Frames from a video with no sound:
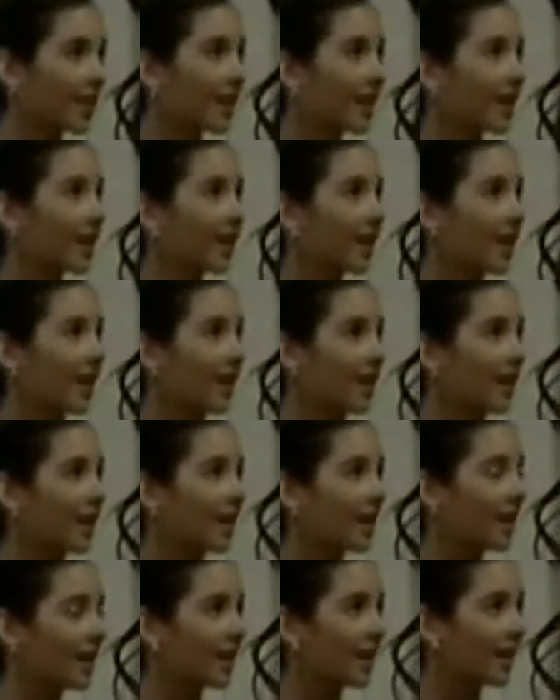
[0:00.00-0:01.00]

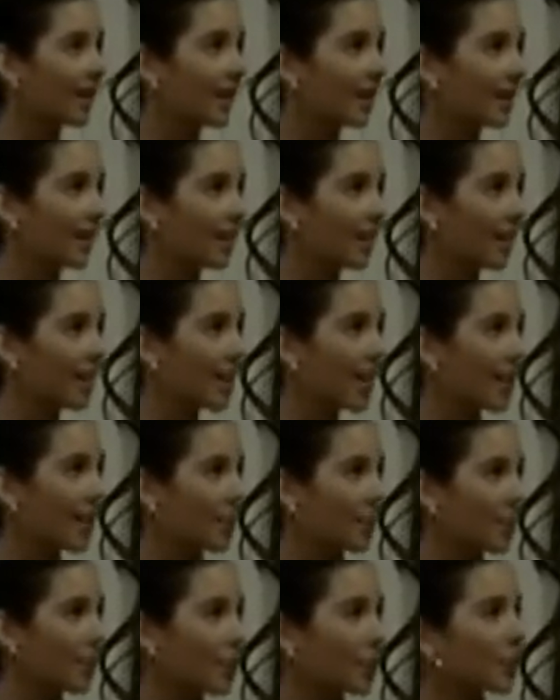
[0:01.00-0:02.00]

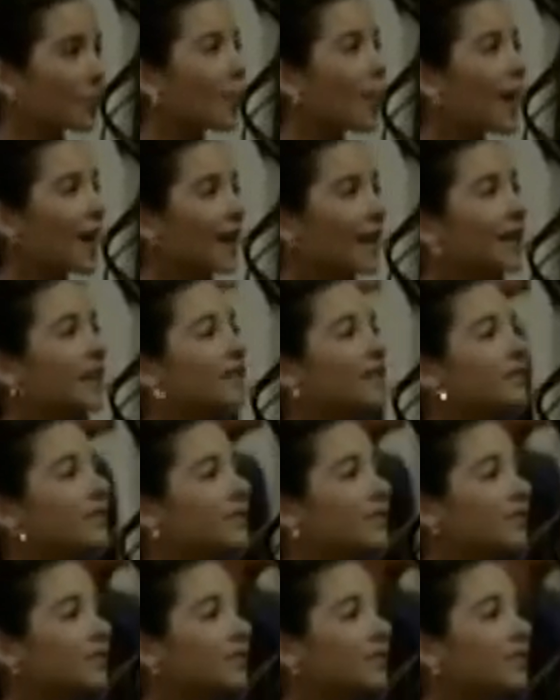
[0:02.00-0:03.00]

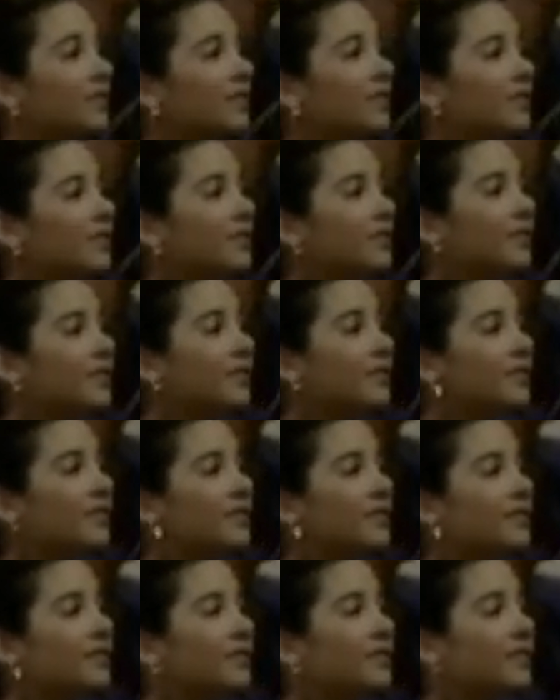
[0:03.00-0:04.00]

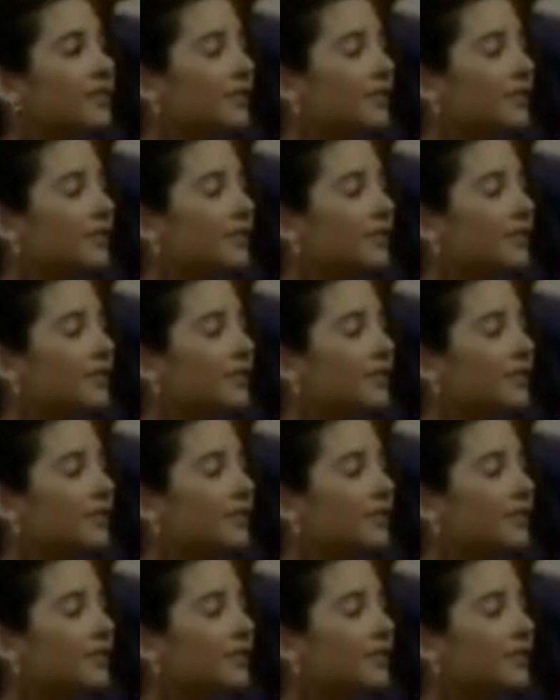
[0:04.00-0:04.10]
The person shown says nothing.